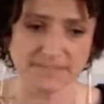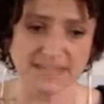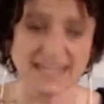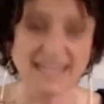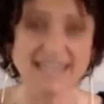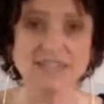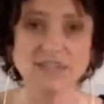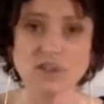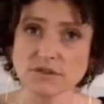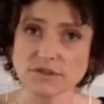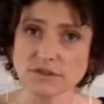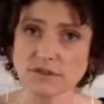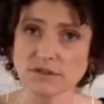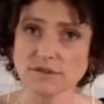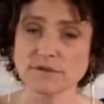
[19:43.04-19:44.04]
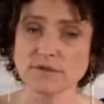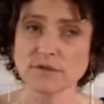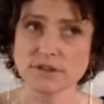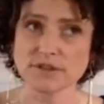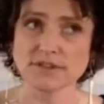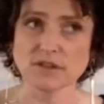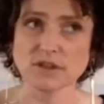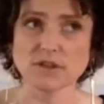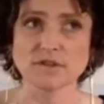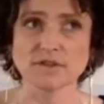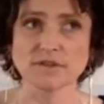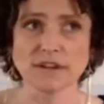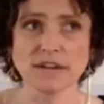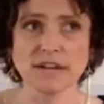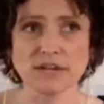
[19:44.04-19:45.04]
And fructose is also
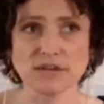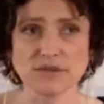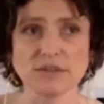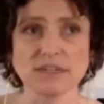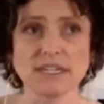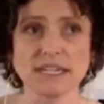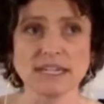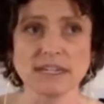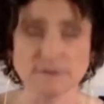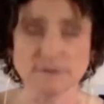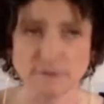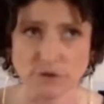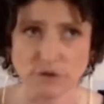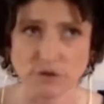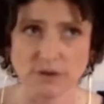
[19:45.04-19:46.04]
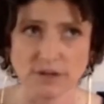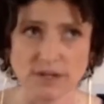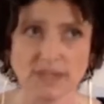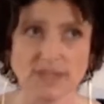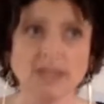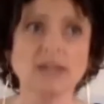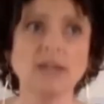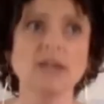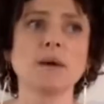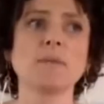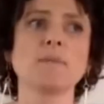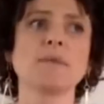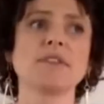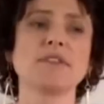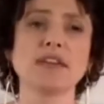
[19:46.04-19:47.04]
found naturally in fruit.
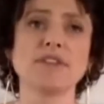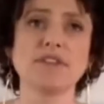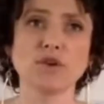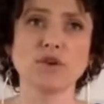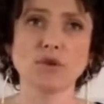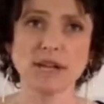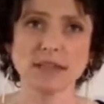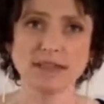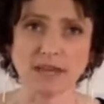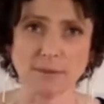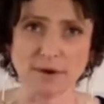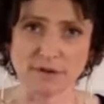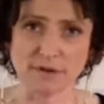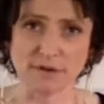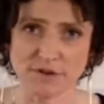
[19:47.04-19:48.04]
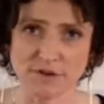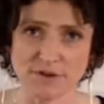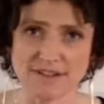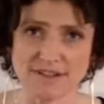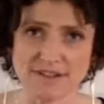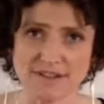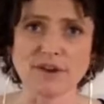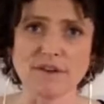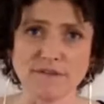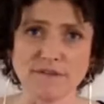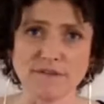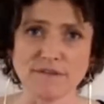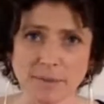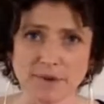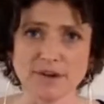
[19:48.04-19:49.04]
But the great thing about fruit is that you have
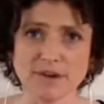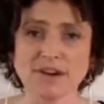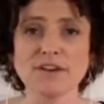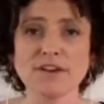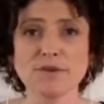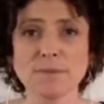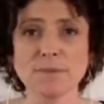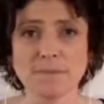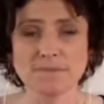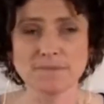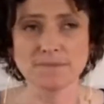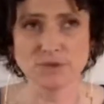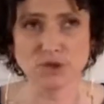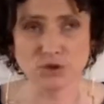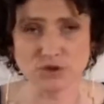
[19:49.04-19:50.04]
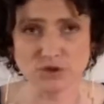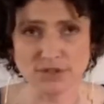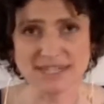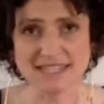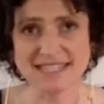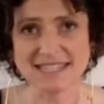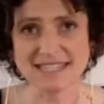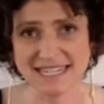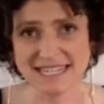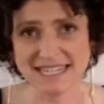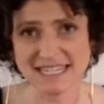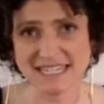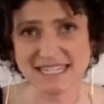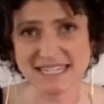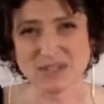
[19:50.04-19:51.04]
fiber, other nutrients in
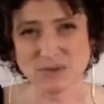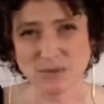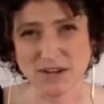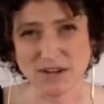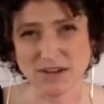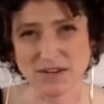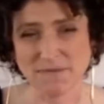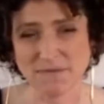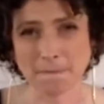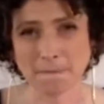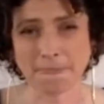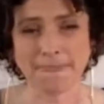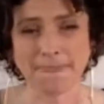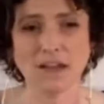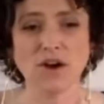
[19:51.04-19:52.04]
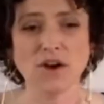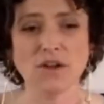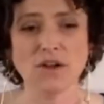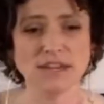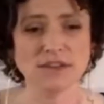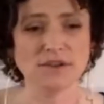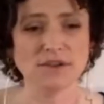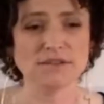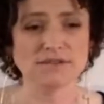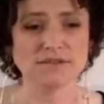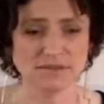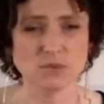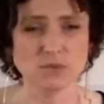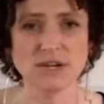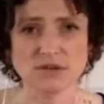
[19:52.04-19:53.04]
it as well. All the other
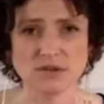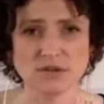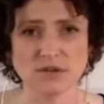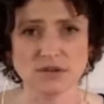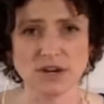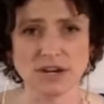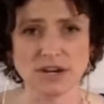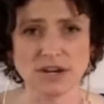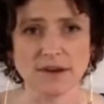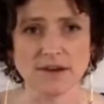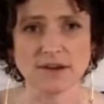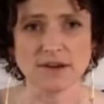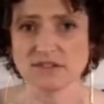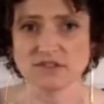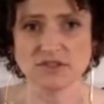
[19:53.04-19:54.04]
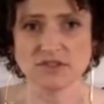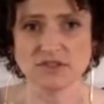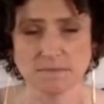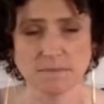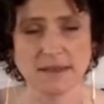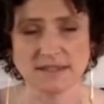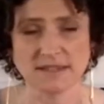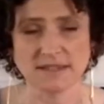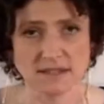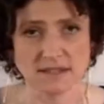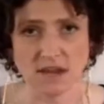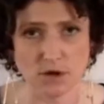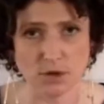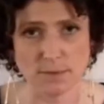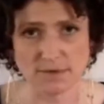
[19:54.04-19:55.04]
sweeteners we're talking about is just basically 100%
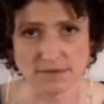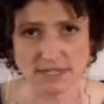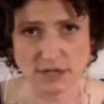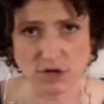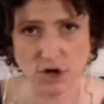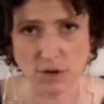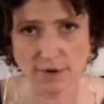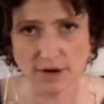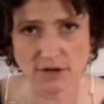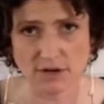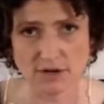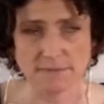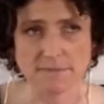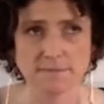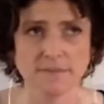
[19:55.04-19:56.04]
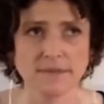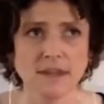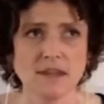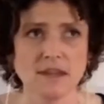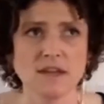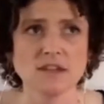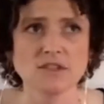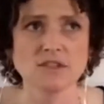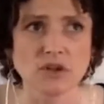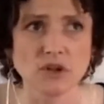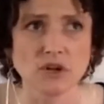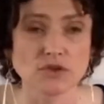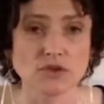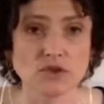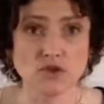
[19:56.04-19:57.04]
carbohydrate. So it
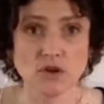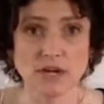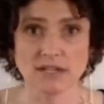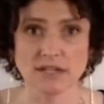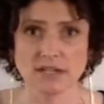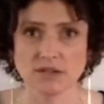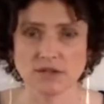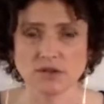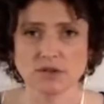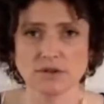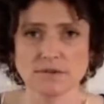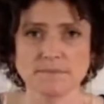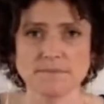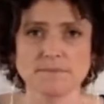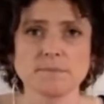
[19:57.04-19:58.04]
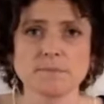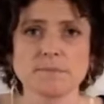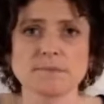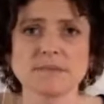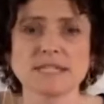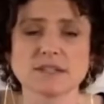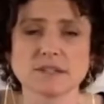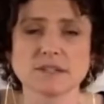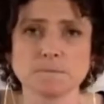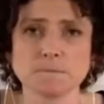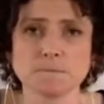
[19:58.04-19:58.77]
goes straight into your system.